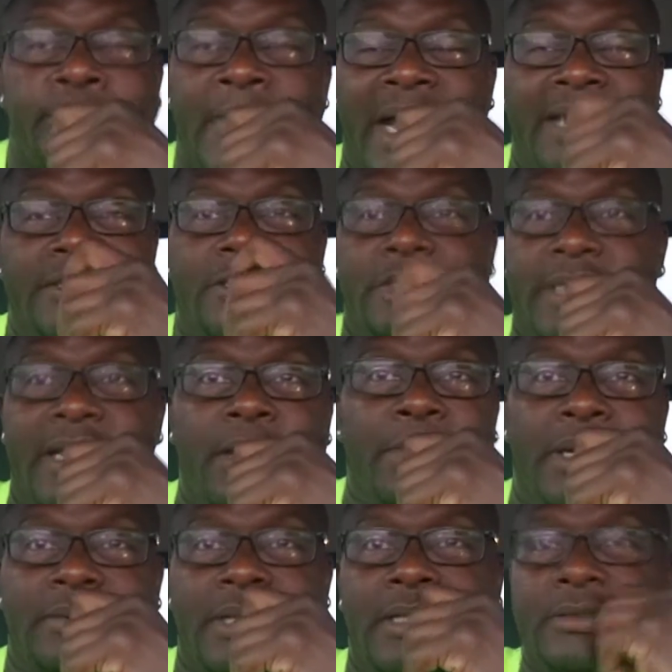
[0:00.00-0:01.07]
I just think
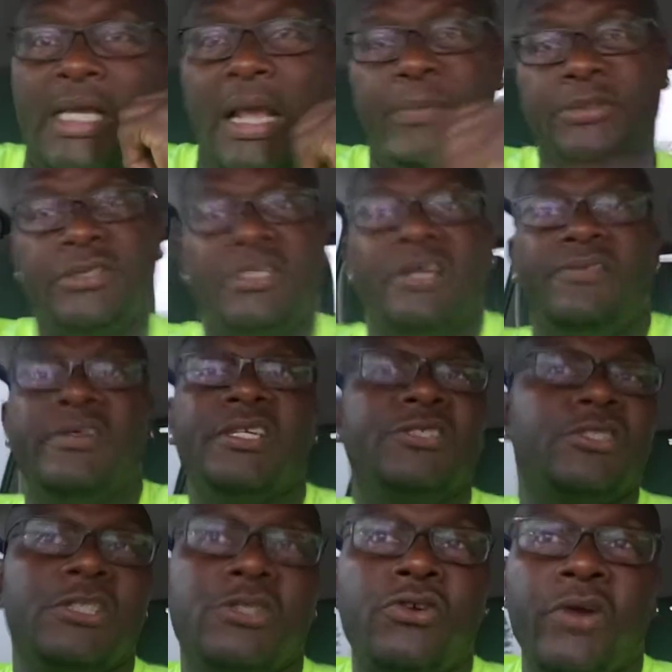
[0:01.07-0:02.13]
about that type of stuff, and it's
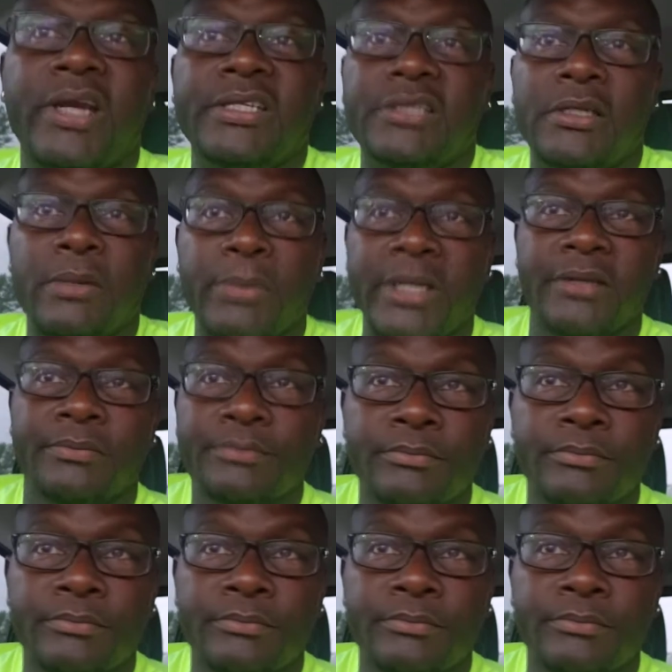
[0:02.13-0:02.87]
just crazy to me.